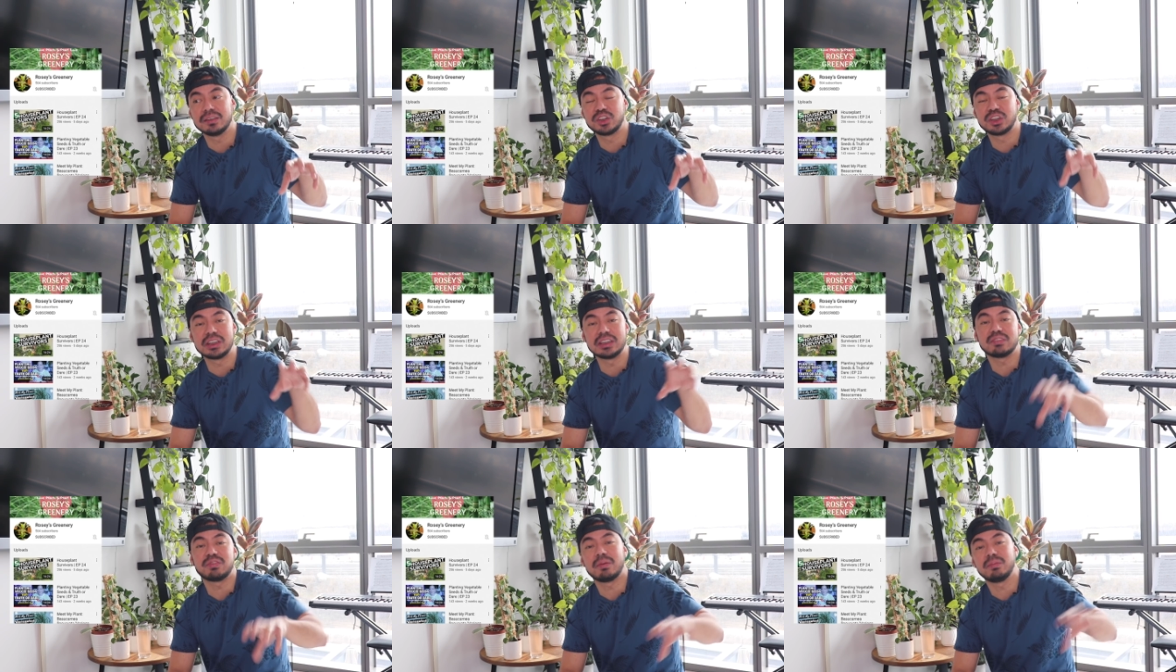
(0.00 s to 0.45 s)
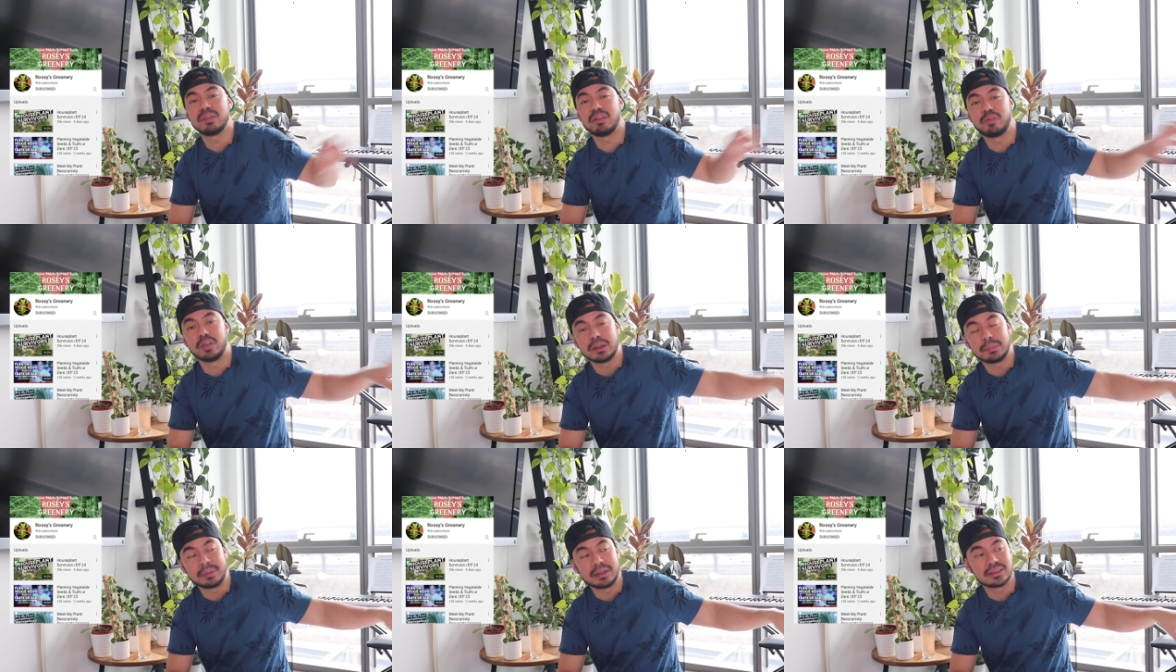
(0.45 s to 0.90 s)
She's from the
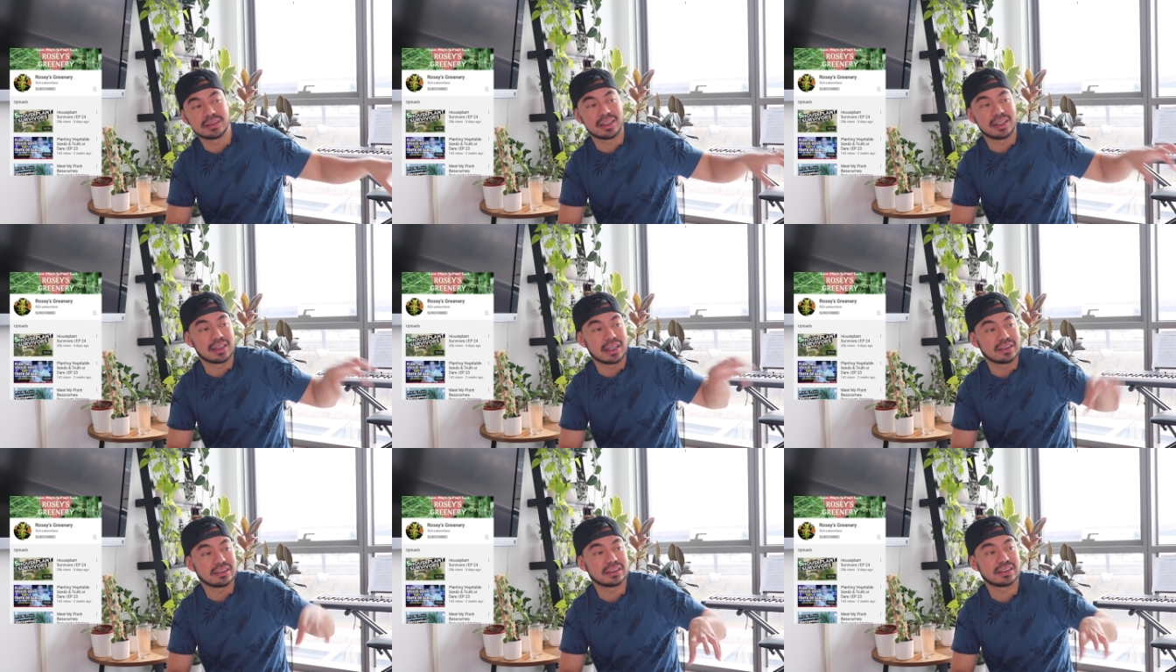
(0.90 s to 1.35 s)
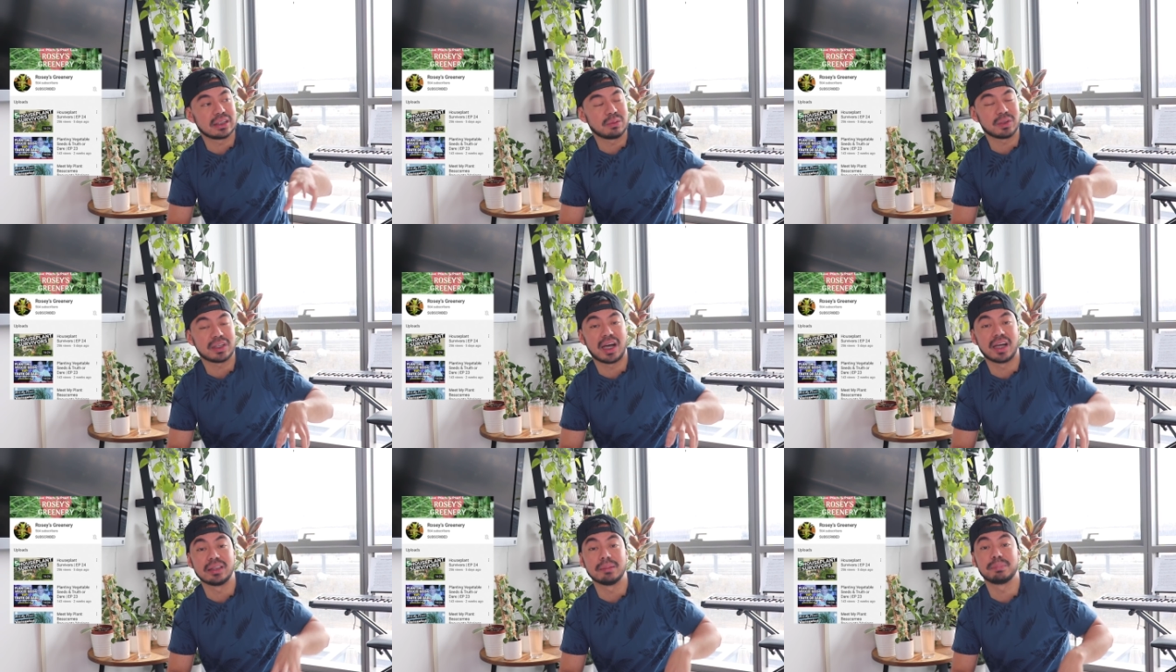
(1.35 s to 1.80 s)
Philippines and I'd like to see
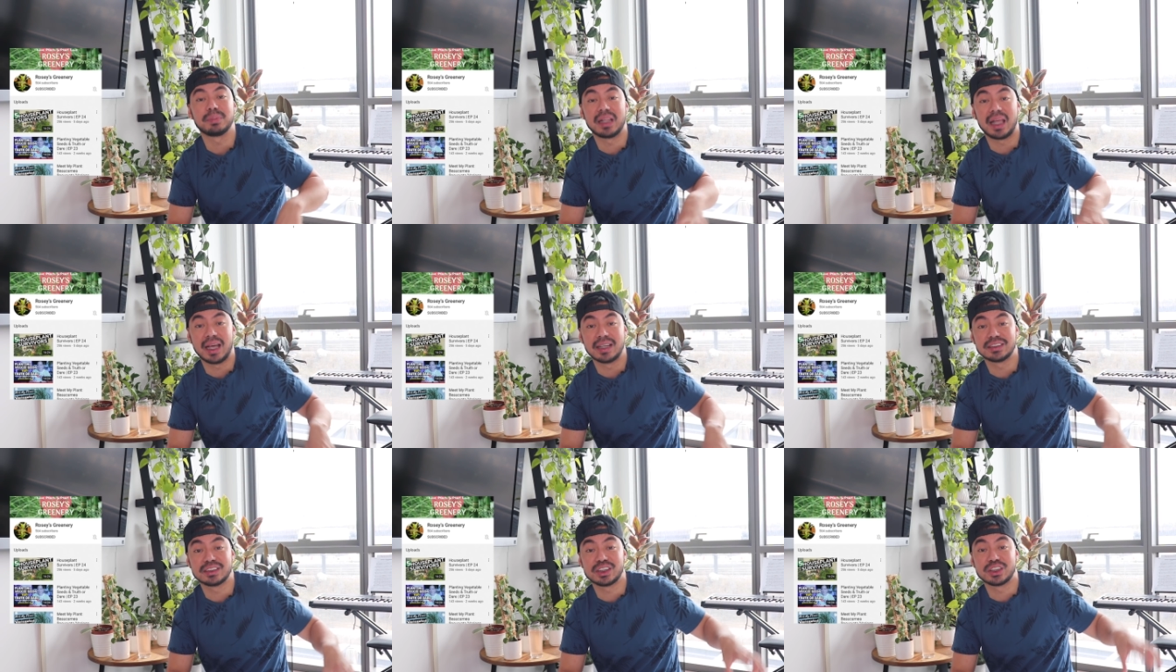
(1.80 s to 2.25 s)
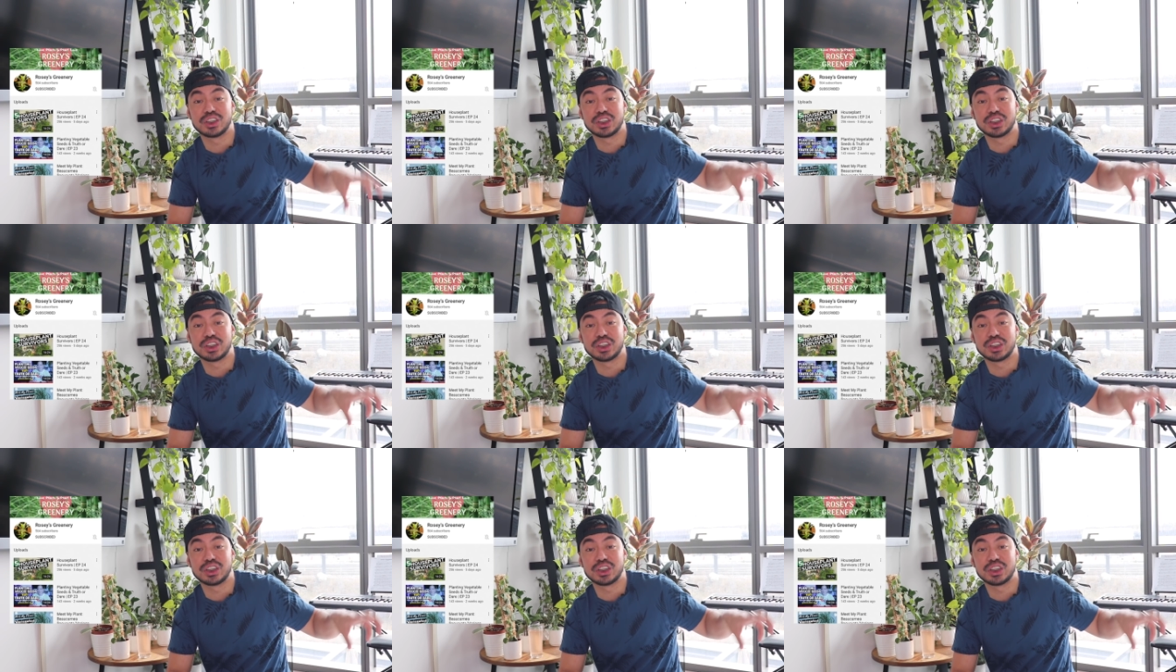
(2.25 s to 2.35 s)
what kind of plants